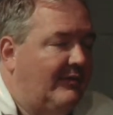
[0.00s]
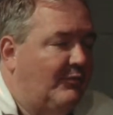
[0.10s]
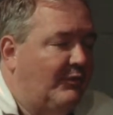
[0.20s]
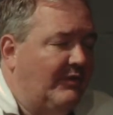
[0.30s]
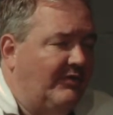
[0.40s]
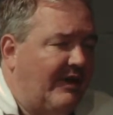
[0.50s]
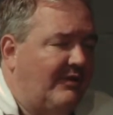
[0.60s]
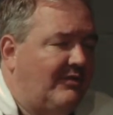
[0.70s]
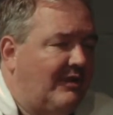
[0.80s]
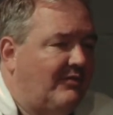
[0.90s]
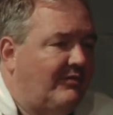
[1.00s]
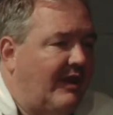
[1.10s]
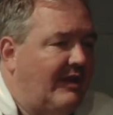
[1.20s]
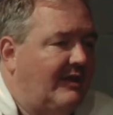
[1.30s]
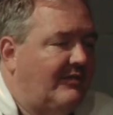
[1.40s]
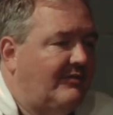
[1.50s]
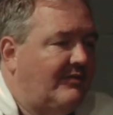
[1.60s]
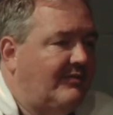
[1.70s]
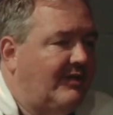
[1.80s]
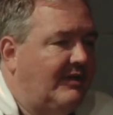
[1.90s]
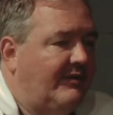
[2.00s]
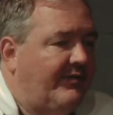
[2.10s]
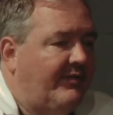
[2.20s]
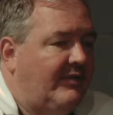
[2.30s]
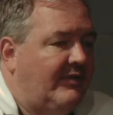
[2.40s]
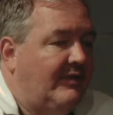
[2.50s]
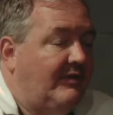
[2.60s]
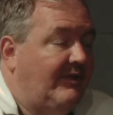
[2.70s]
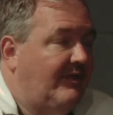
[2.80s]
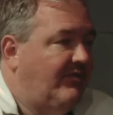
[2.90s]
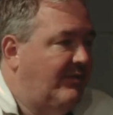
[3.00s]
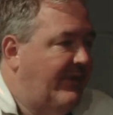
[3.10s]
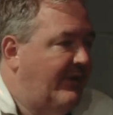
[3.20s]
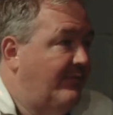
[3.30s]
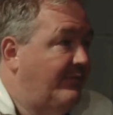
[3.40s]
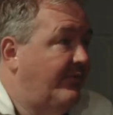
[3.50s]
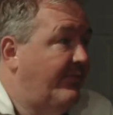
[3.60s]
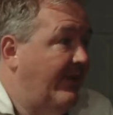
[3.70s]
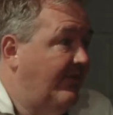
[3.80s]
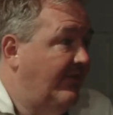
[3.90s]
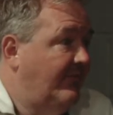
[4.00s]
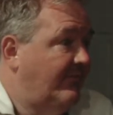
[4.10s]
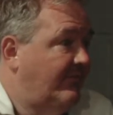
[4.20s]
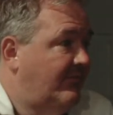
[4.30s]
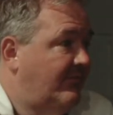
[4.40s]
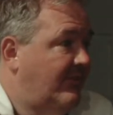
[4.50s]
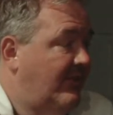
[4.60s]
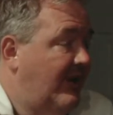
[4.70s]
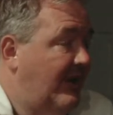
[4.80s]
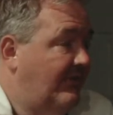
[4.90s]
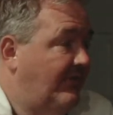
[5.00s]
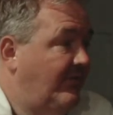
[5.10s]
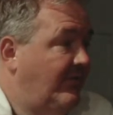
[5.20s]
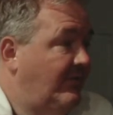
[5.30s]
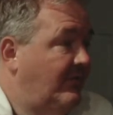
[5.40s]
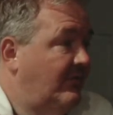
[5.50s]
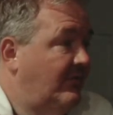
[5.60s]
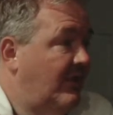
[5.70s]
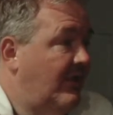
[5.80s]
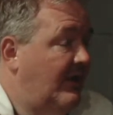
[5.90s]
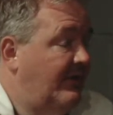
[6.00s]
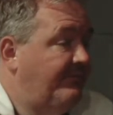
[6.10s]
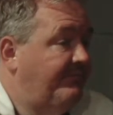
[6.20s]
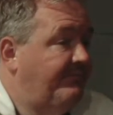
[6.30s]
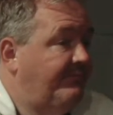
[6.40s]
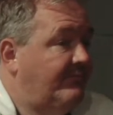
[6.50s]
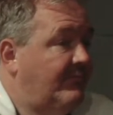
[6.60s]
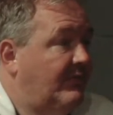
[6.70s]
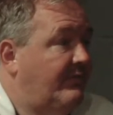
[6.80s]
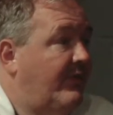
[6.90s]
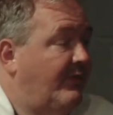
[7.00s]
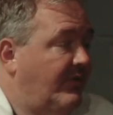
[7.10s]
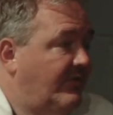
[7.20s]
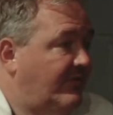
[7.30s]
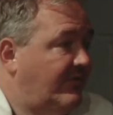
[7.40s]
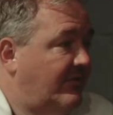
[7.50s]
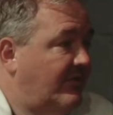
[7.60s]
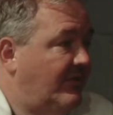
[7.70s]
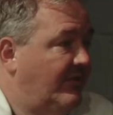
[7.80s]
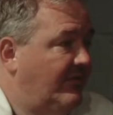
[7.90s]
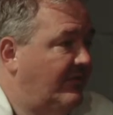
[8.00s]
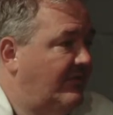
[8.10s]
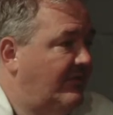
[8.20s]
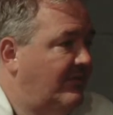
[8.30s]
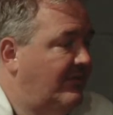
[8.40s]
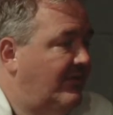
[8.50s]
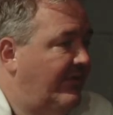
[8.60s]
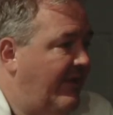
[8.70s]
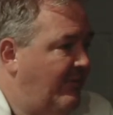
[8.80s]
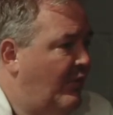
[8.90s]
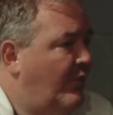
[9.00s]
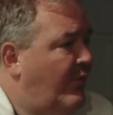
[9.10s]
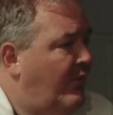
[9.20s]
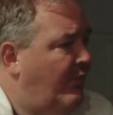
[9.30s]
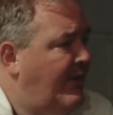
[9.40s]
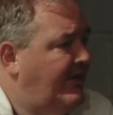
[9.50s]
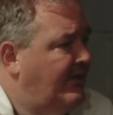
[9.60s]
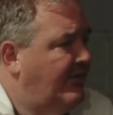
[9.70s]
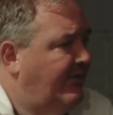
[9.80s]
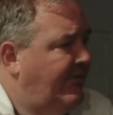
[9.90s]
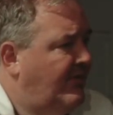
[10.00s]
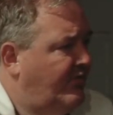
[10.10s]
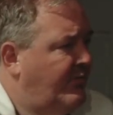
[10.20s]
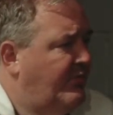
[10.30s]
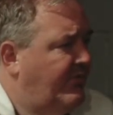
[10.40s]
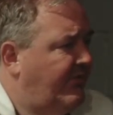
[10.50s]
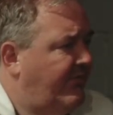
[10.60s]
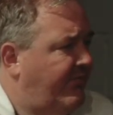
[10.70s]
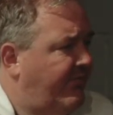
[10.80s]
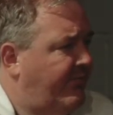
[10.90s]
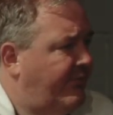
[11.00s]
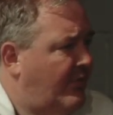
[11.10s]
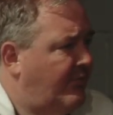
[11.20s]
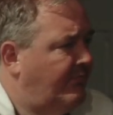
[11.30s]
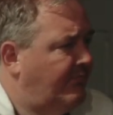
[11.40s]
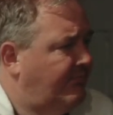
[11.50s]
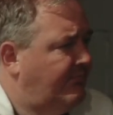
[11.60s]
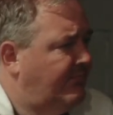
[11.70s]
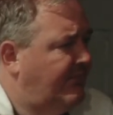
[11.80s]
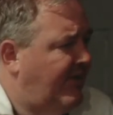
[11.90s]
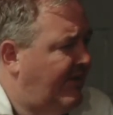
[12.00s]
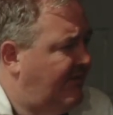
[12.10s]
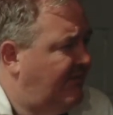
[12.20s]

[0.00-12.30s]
what it sounds like you're saying is it's actually about perspective, attitude, focus on that, or where you're living those moments from. Is that